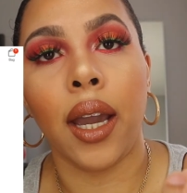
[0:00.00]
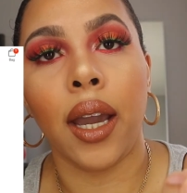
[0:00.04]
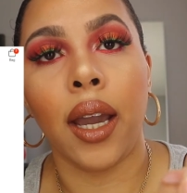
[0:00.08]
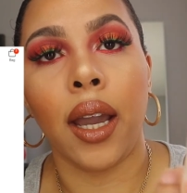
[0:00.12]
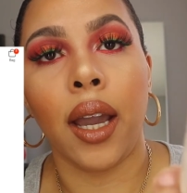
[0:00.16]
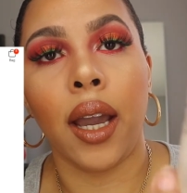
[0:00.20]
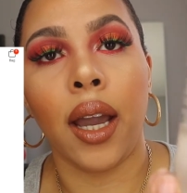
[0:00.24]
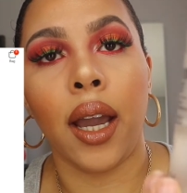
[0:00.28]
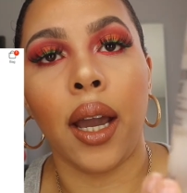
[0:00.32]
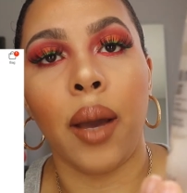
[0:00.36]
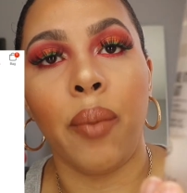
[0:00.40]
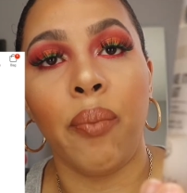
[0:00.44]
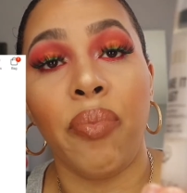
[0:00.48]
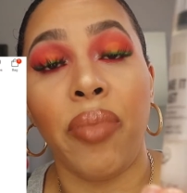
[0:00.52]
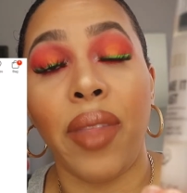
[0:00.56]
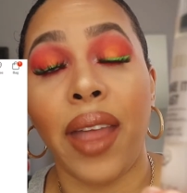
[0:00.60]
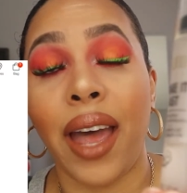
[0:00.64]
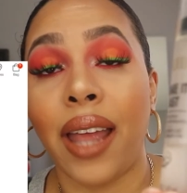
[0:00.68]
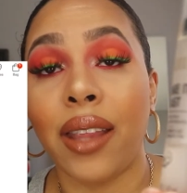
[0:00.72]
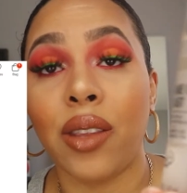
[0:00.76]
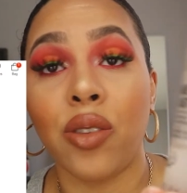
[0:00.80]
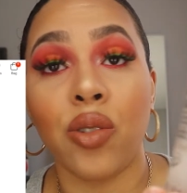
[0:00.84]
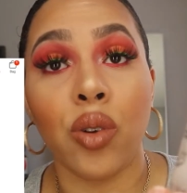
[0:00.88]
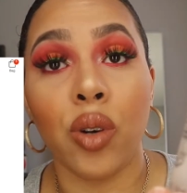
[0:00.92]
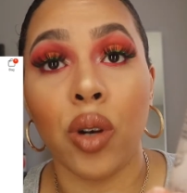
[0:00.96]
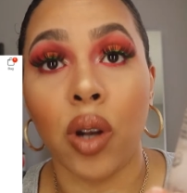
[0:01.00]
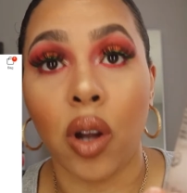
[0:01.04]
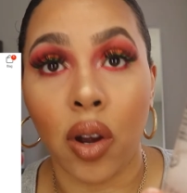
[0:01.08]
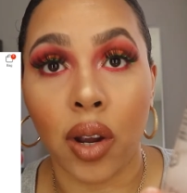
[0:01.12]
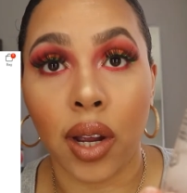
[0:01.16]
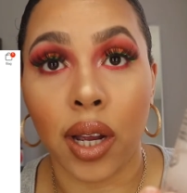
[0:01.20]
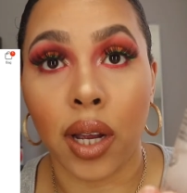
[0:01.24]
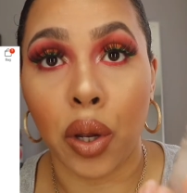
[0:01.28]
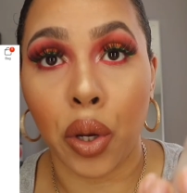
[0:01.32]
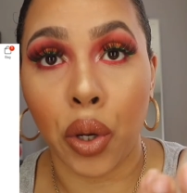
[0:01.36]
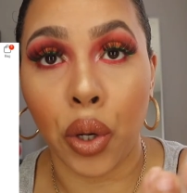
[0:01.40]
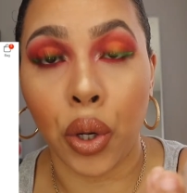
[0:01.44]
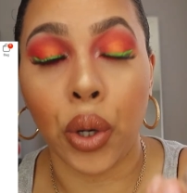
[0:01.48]
not too long
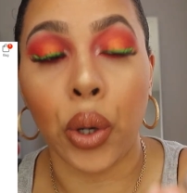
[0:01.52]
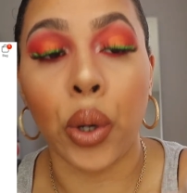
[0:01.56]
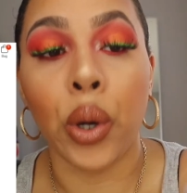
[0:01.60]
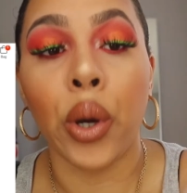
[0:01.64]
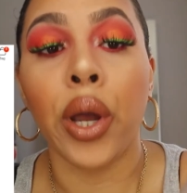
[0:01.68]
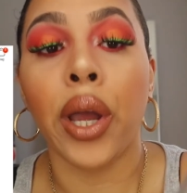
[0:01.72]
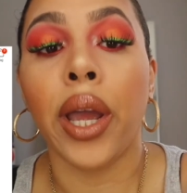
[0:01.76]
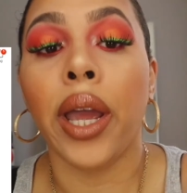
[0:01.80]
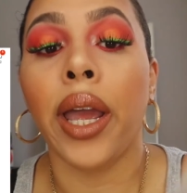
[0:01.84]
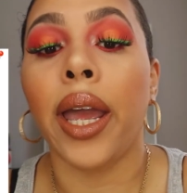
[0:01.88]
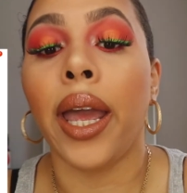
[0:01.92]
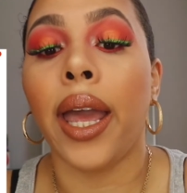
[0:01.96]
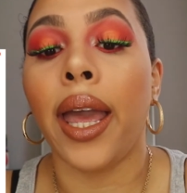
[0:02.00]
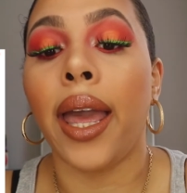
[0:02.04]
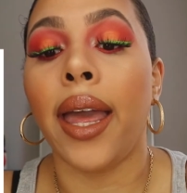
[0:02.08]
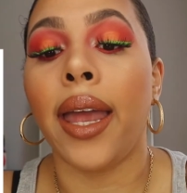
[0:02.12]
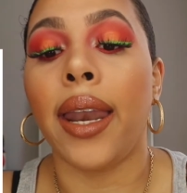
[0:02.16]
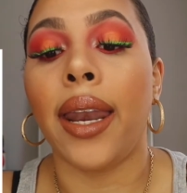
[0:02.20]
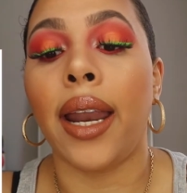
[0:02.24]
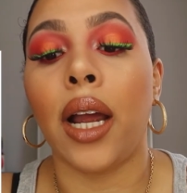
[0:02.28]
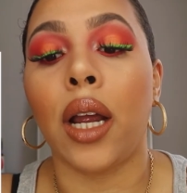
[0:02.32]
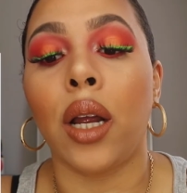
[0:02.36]
ago, and